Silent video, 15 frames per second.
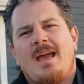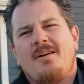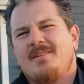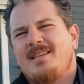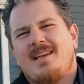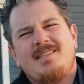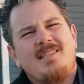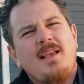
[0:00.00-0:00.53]
Yeah, better. It
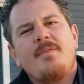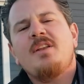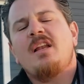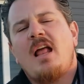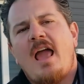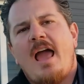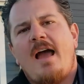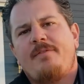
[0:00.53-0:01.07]
was like
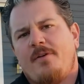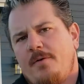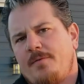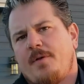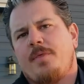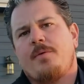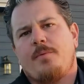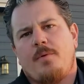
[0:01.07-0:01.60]
7.5
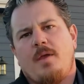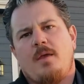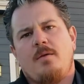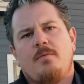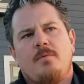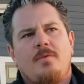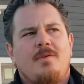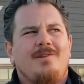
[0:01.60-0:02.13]
over 3.
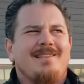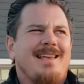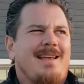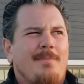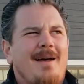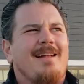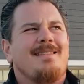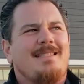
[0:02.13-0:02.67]
Yeah. So it was
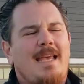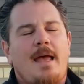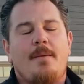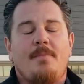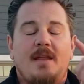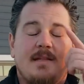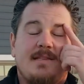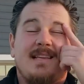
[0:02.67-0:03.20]
like about
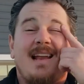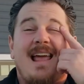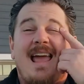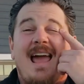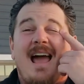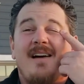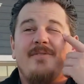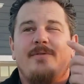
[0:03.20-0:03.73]
10 minutes and a
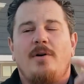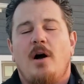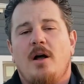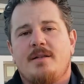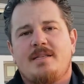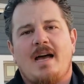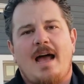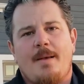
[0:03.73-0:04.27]
half
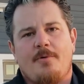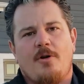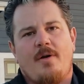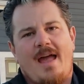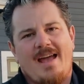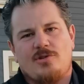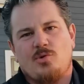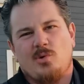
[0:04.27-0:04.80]
on timer,
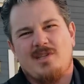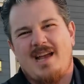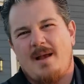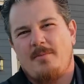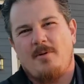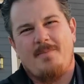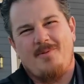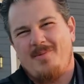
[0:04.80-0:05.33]
actual
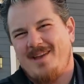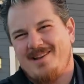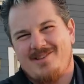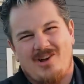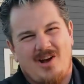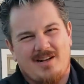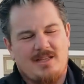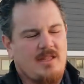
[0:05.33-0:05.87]
timer, but we had
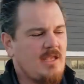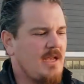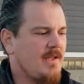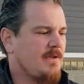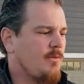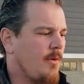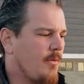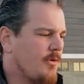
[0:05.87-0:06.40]
talked at the
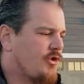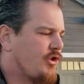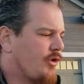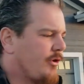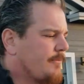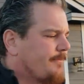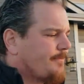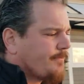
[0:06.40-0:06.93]
end, so we weren't
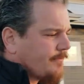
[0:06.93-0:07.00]
sure.